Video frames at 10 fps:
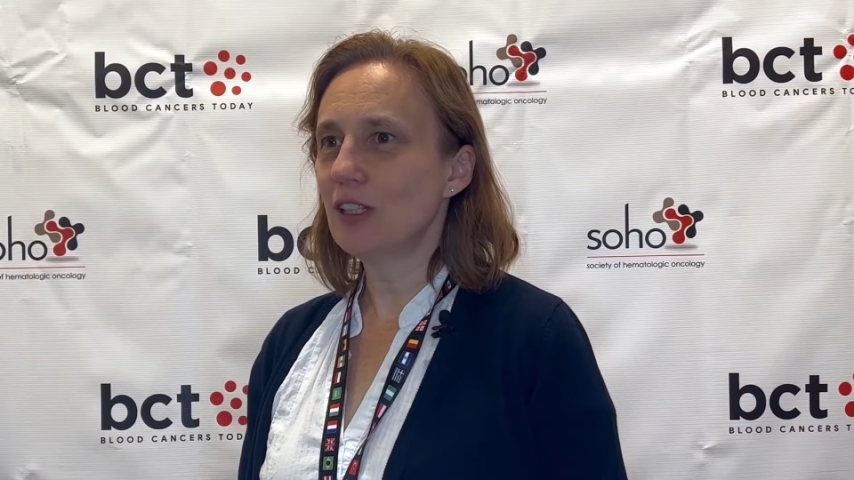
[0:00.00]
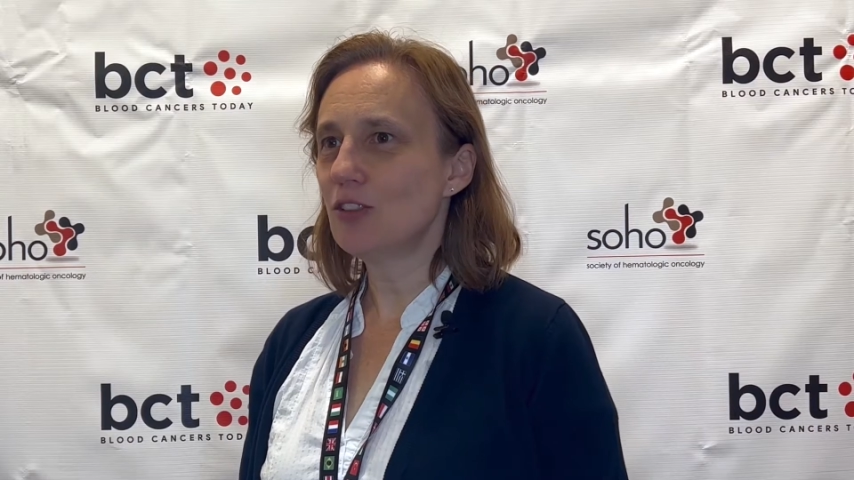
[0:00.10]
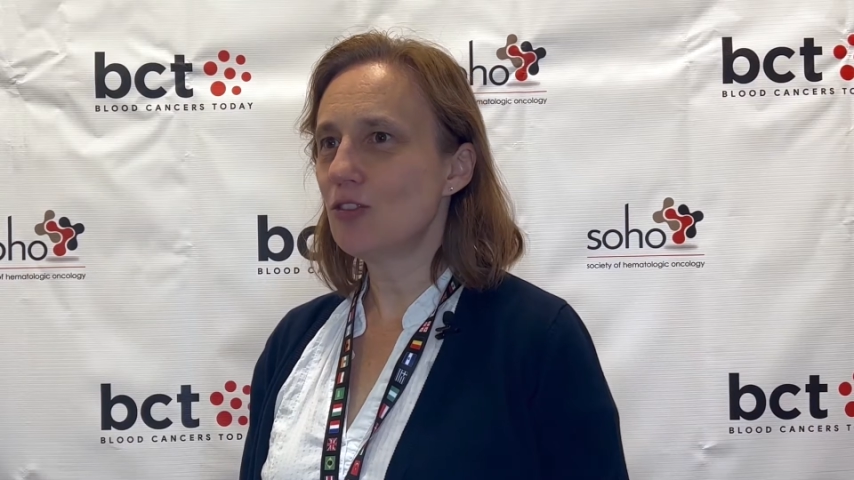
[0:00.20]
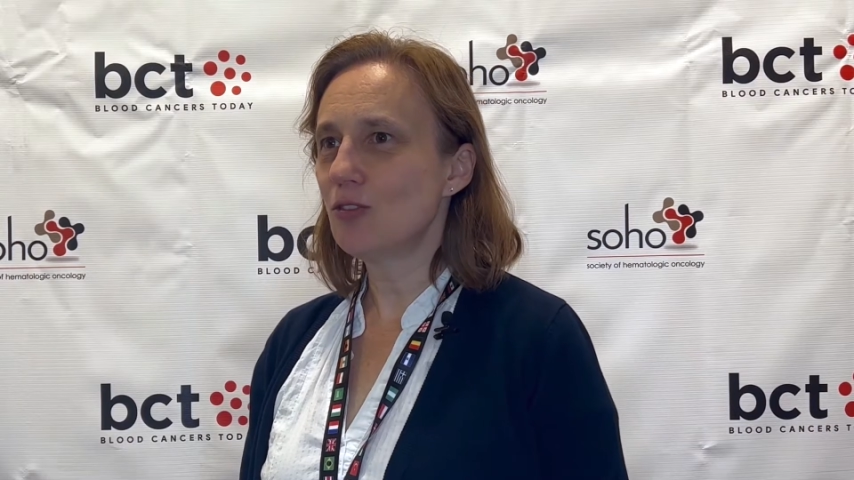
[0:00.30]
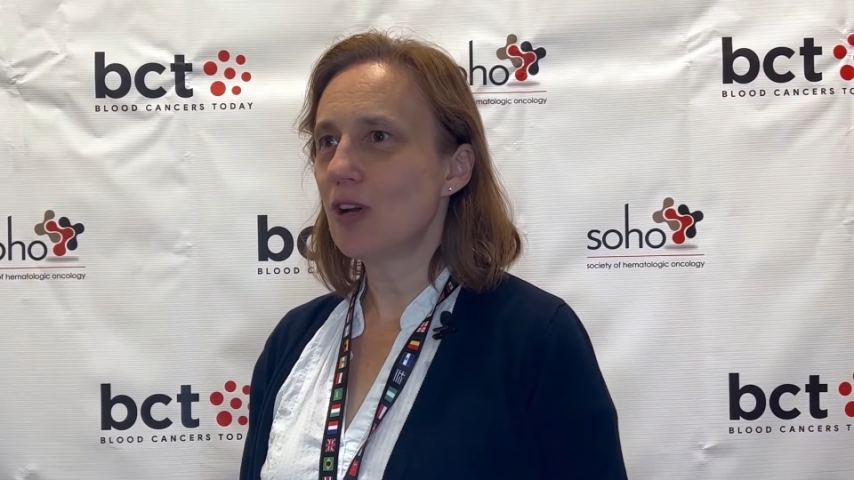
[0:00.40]

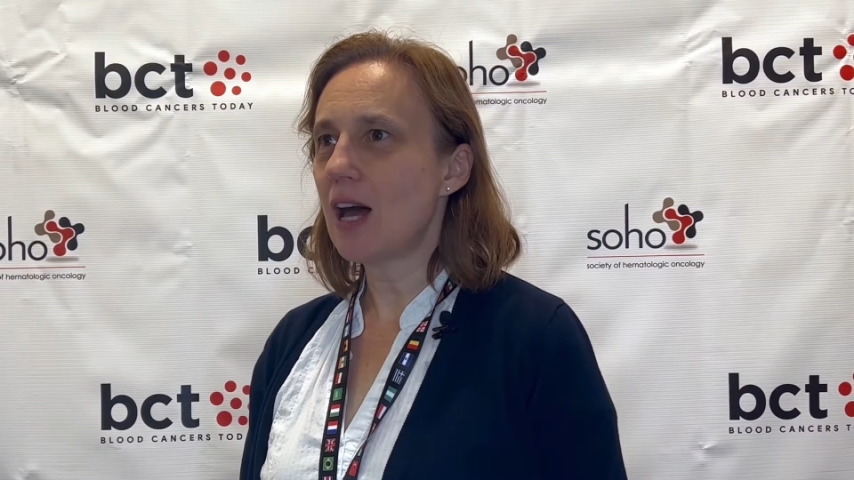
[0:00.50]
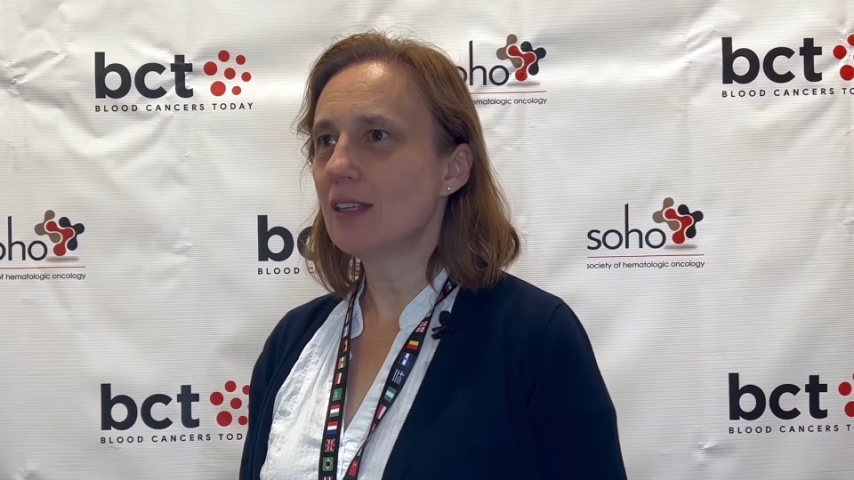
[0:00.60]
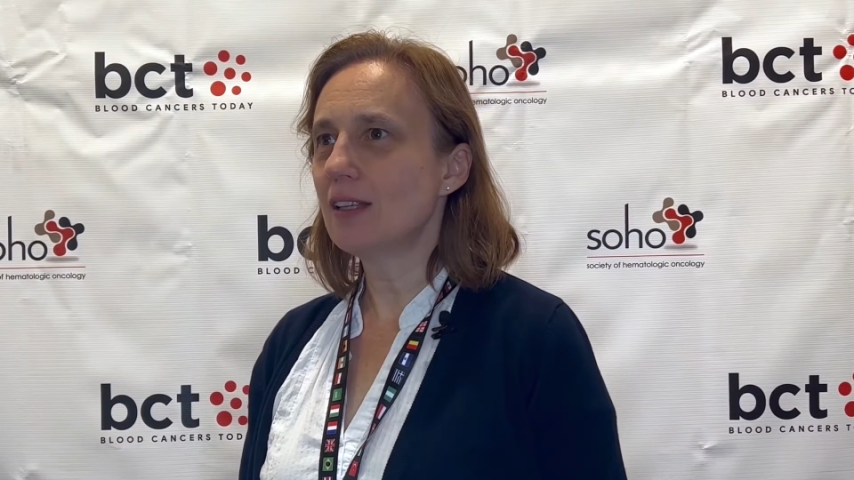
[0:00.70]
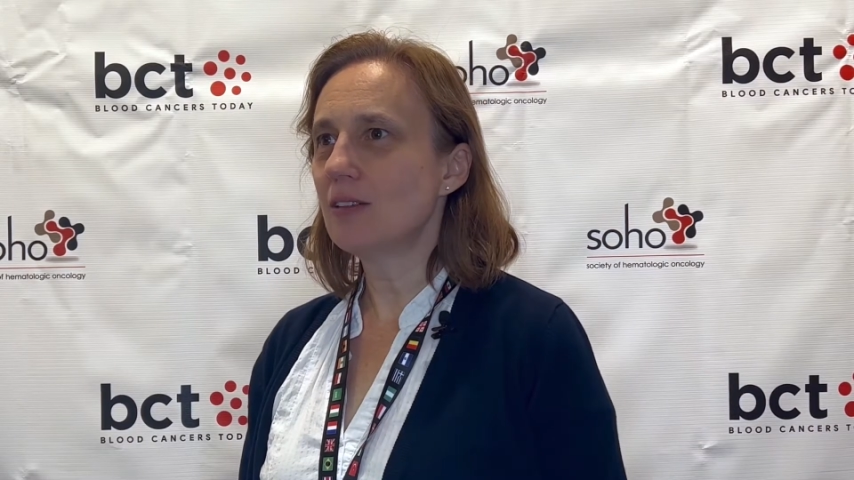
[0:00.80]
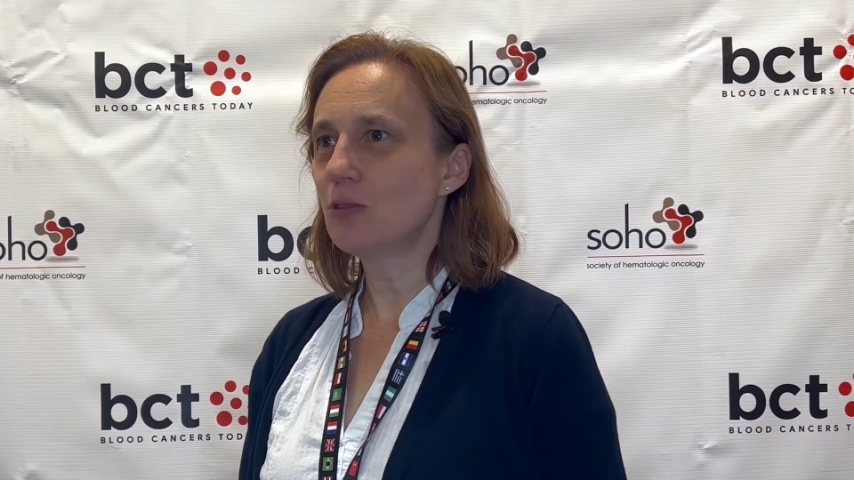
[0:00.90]
into
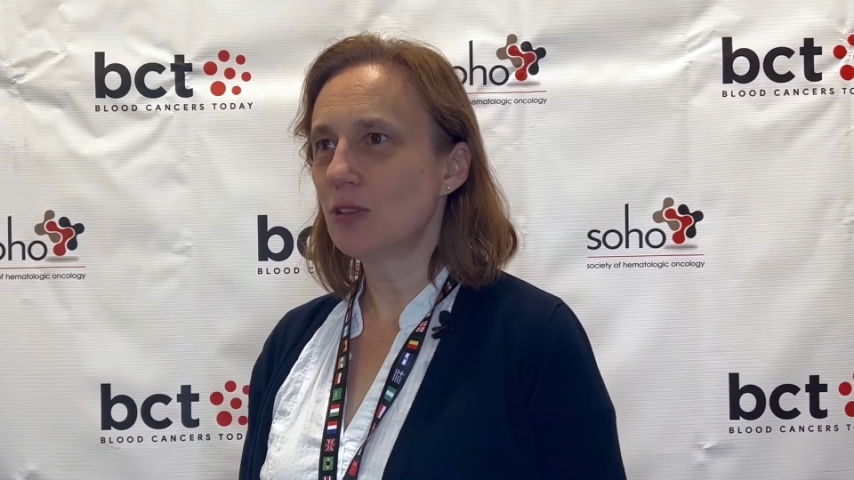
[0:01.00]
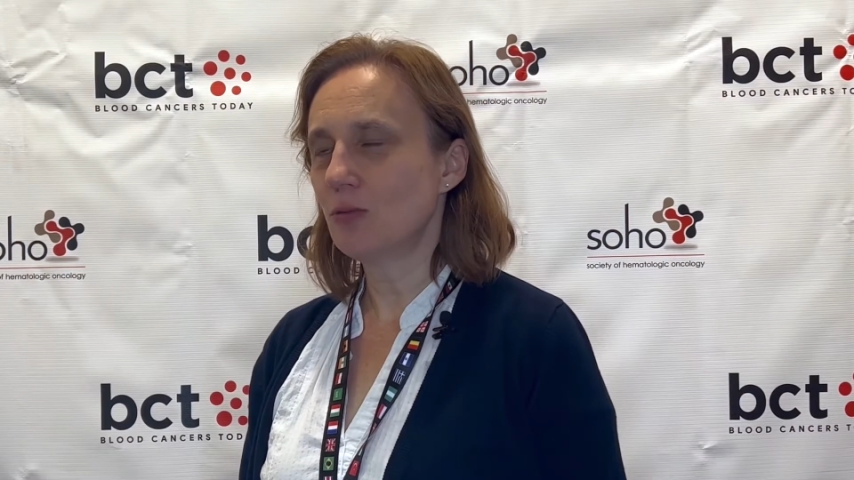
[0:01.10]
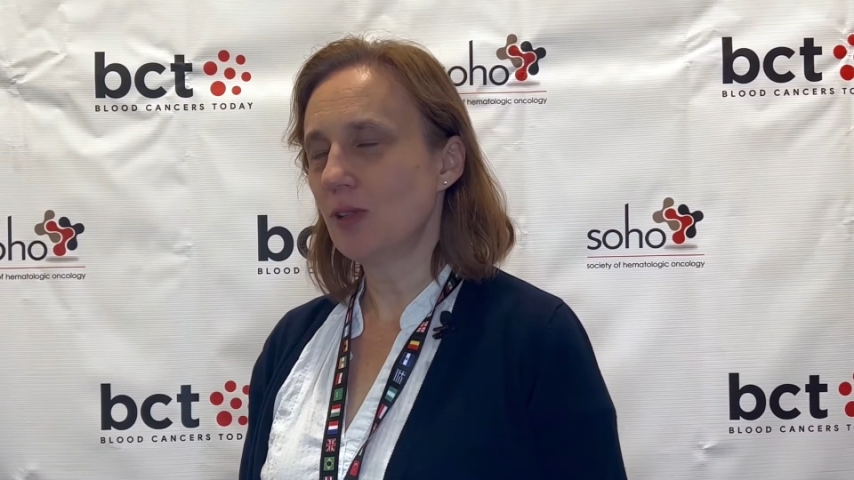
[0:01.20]
other what